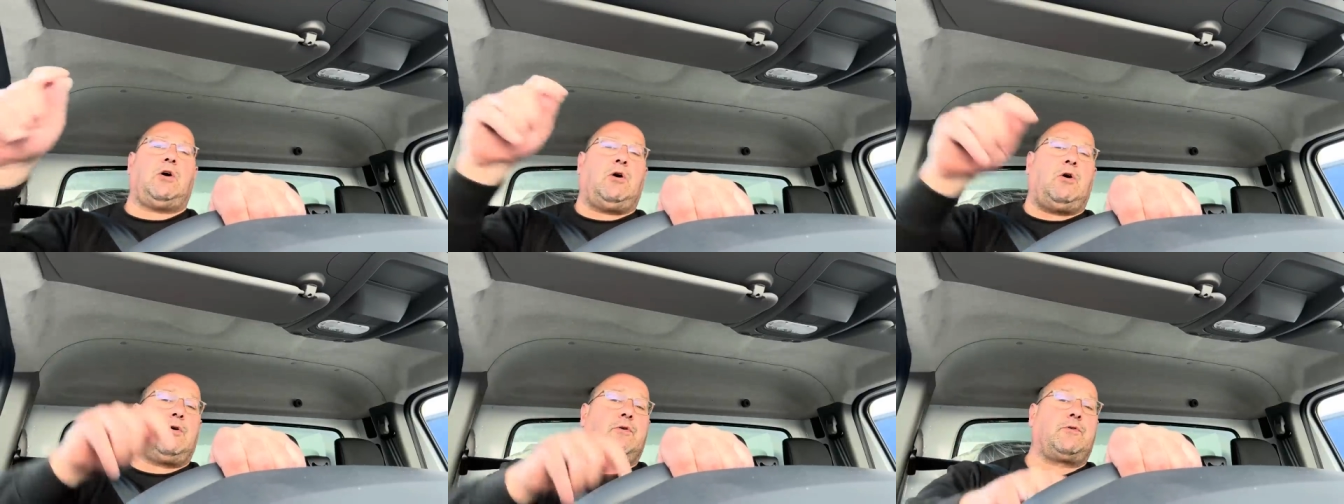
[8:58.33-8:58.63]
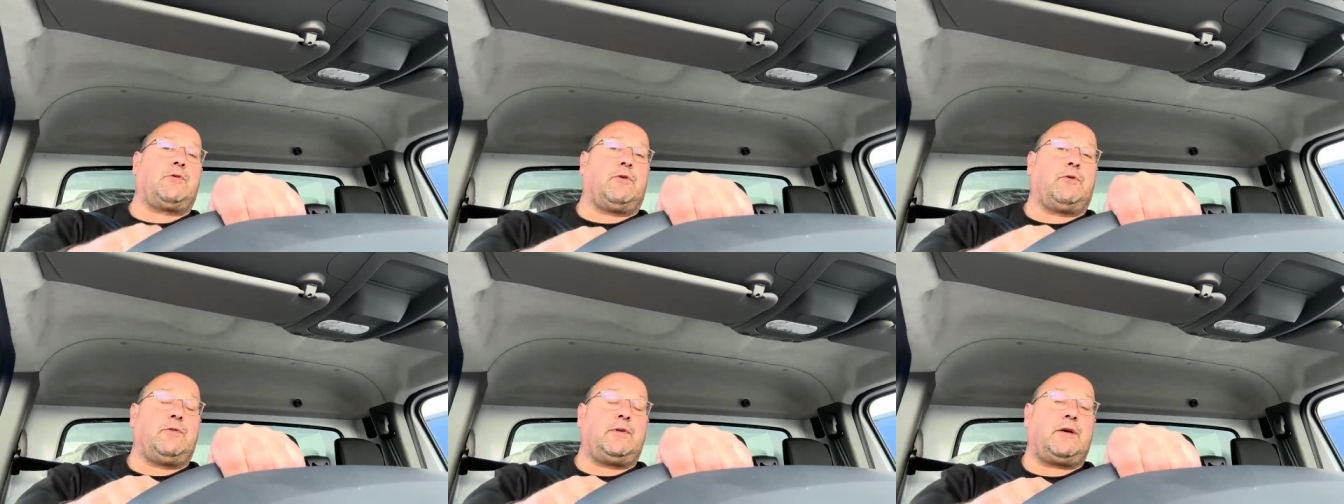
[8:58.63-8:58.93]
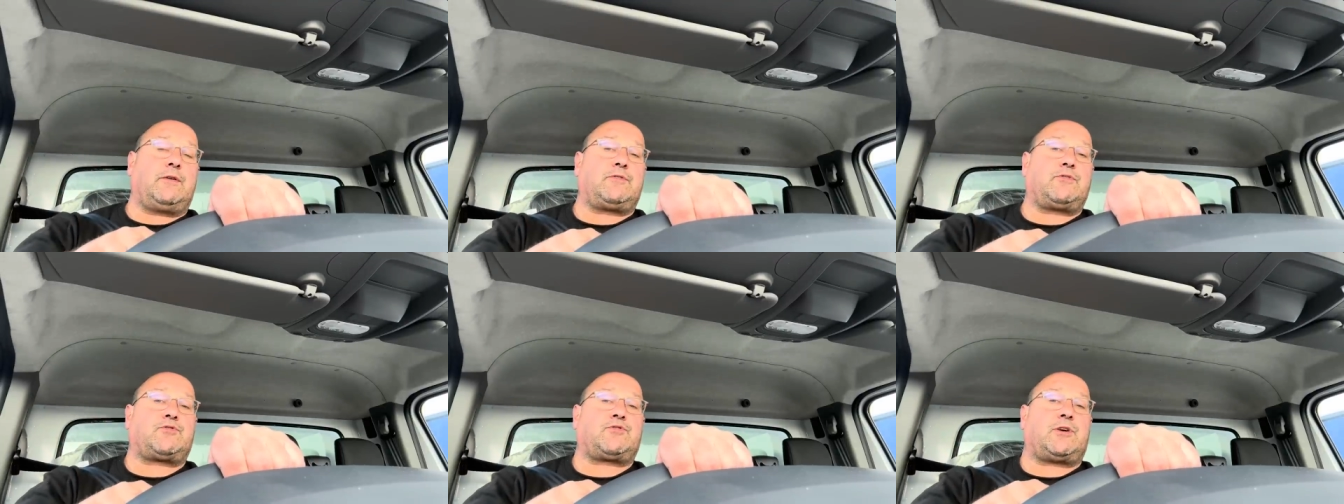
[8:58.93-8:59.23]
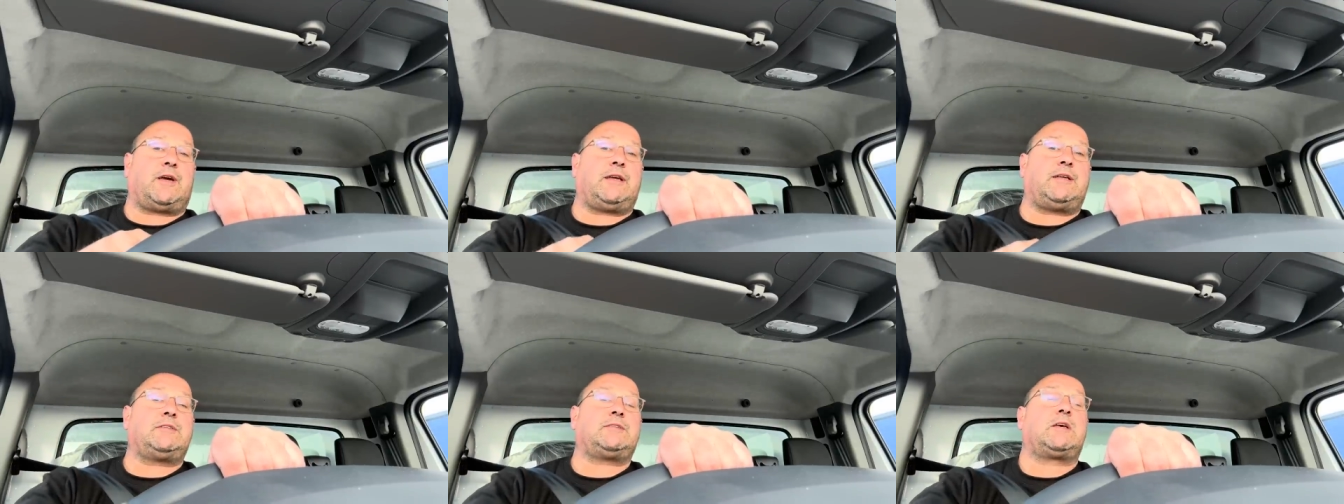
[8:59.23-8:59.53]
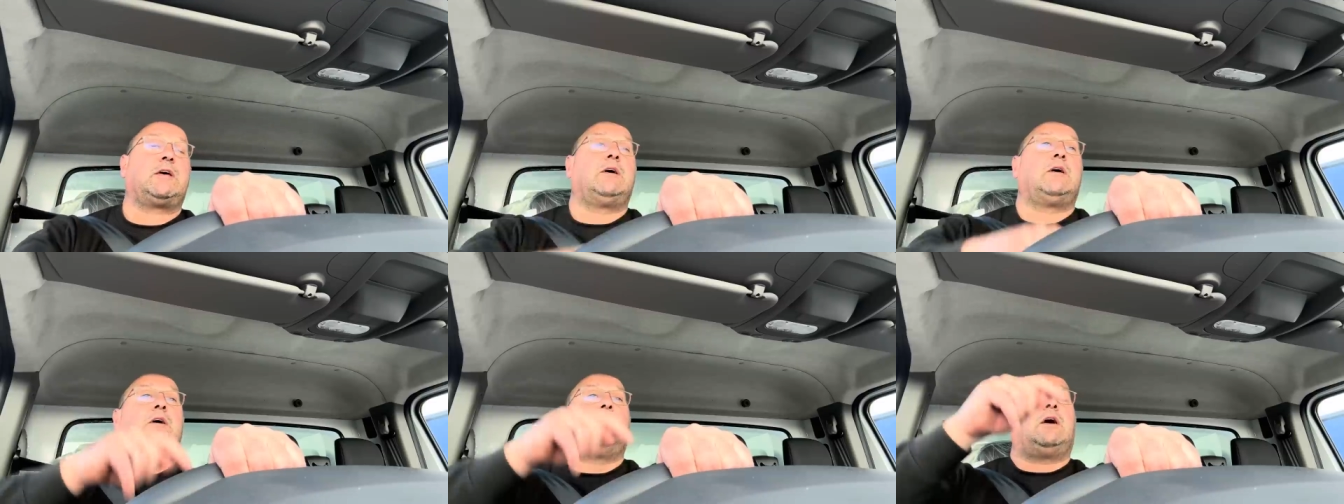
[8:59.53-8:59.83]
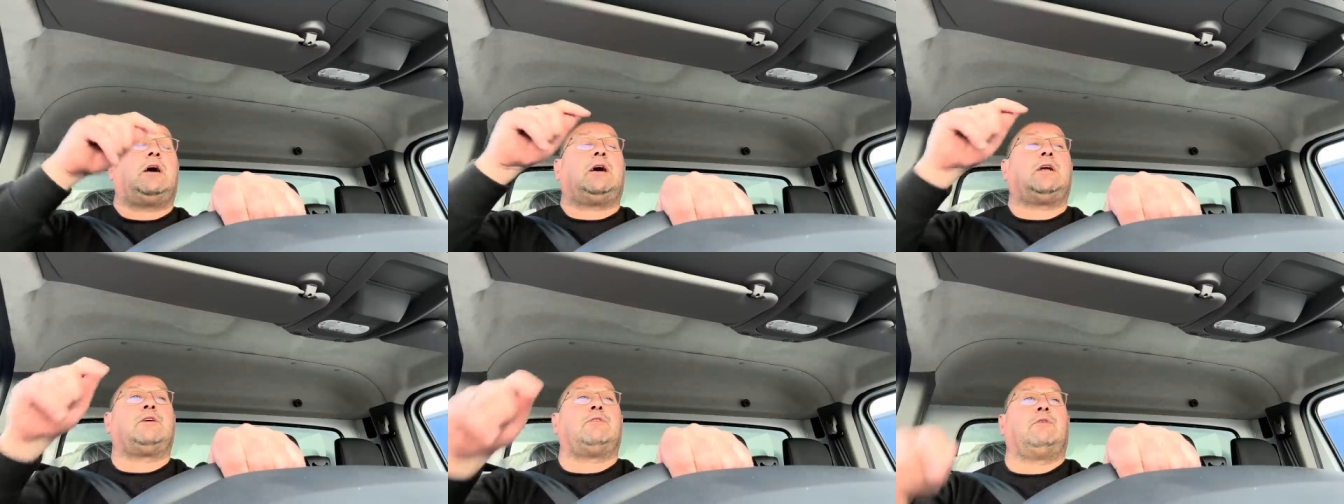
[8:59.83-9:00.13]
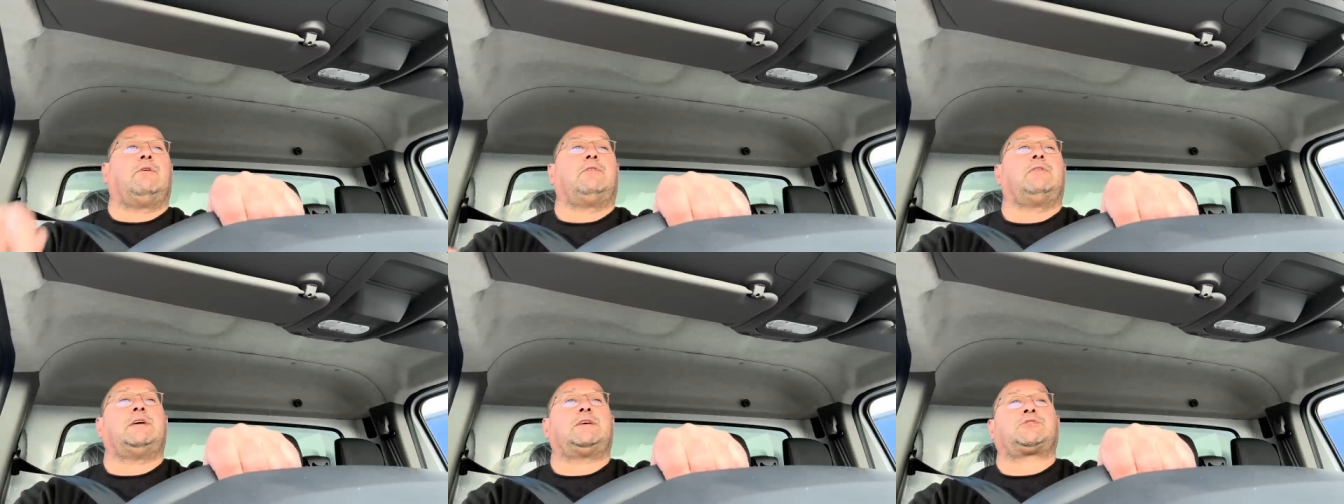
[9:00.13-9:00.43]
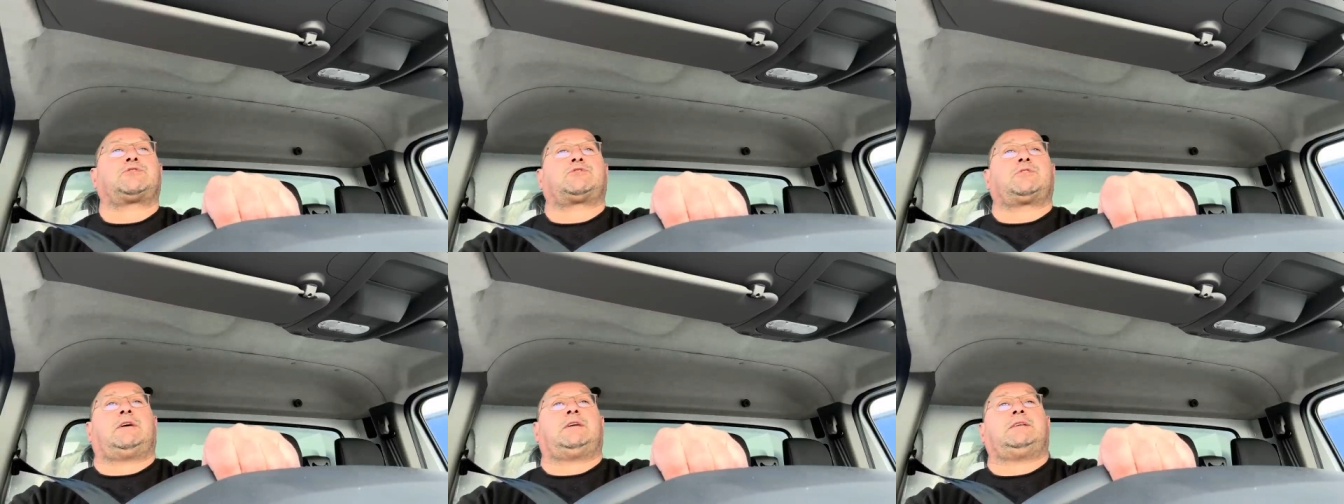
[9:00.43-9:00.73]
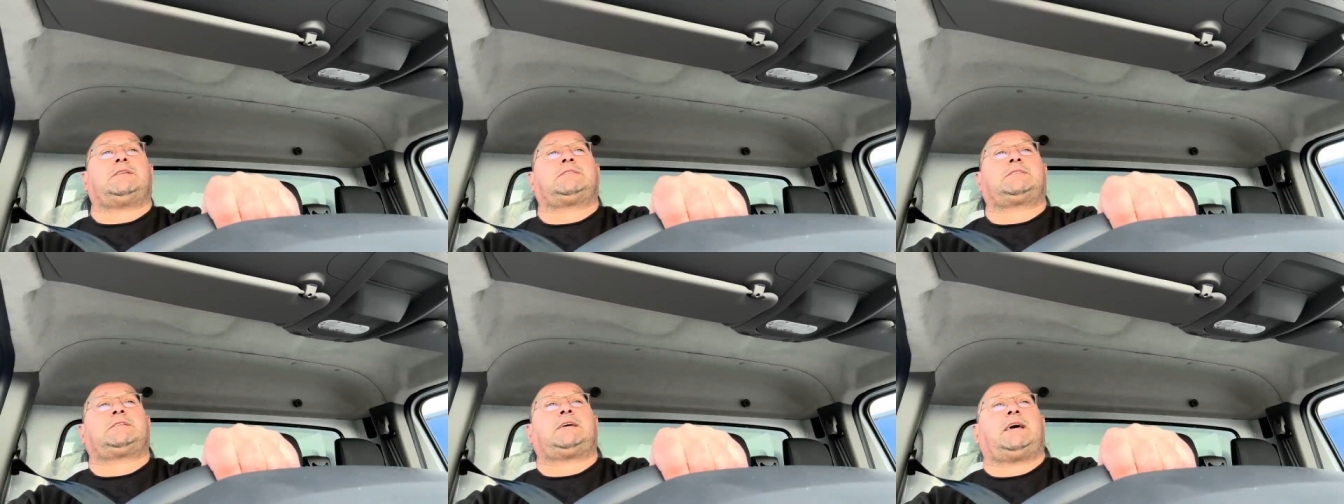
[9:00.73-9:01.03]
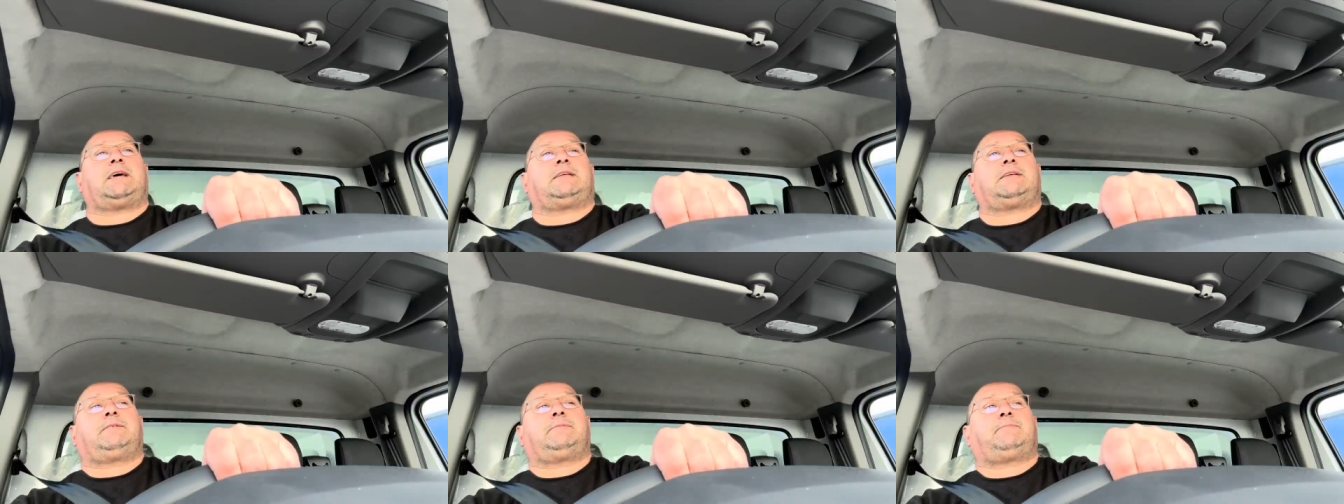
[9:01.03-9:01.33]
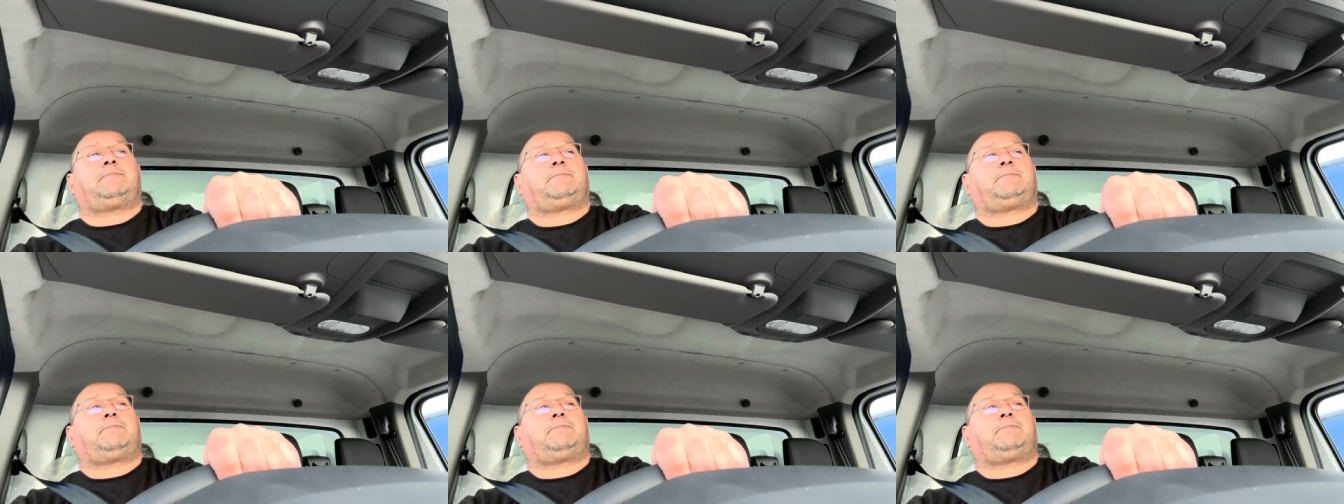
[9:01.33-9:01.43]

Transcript: aren't on the other trains and are on this train instead.